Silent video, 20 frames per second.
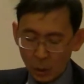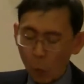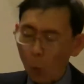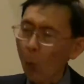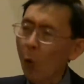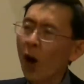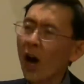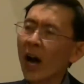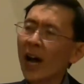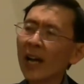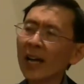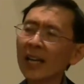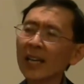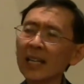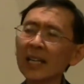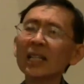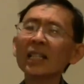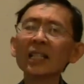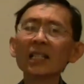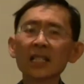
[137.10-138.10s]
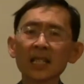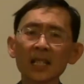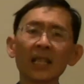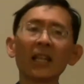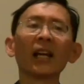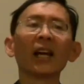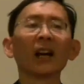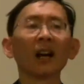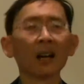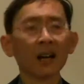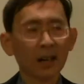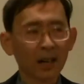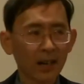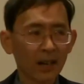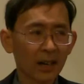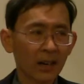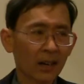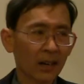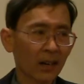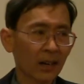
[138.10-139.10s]
Why is there
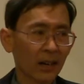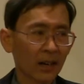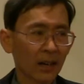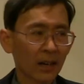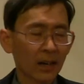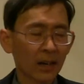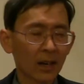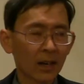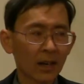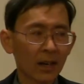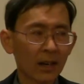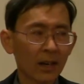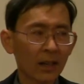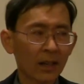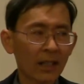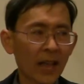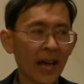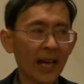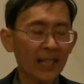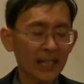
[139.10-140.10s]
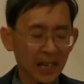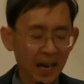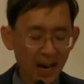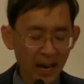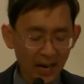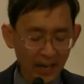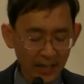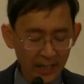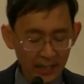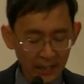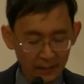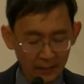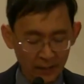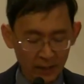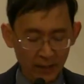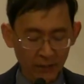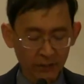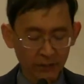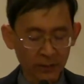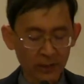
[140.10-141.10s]
that kind of a
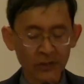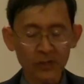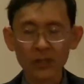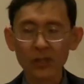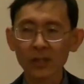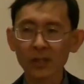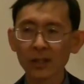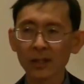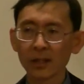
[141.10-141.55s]
difference?